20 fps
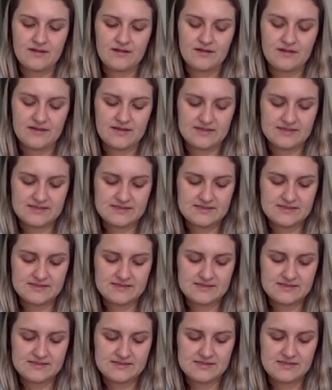Let's
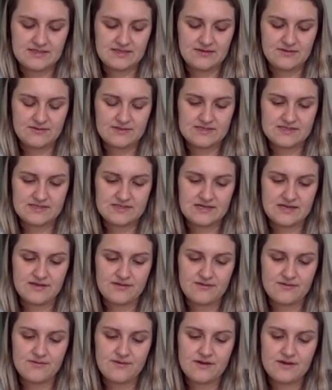see, what's
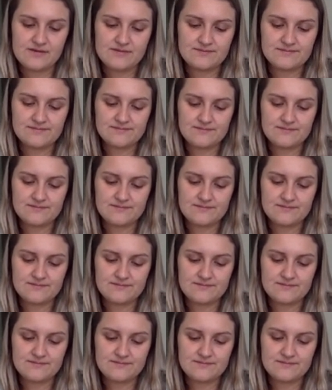another one?